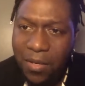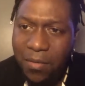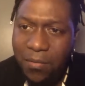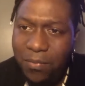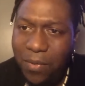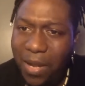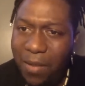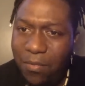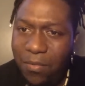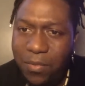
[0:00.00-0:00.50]

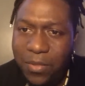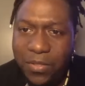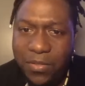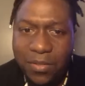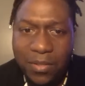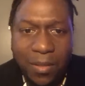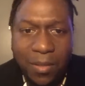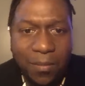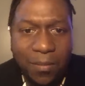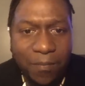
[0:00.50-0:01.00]
Probably
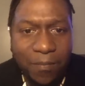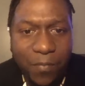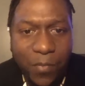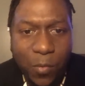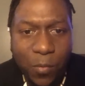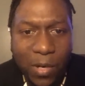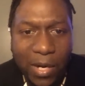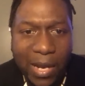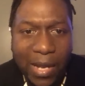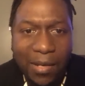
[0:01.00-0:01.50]
something.
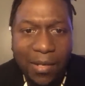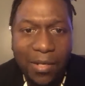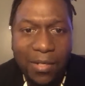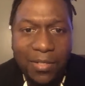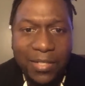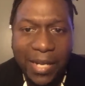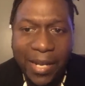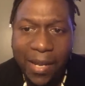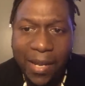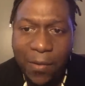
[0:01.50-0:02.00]
When I
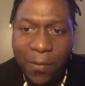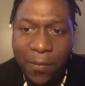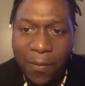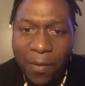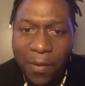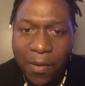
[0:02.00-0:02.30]
looked down,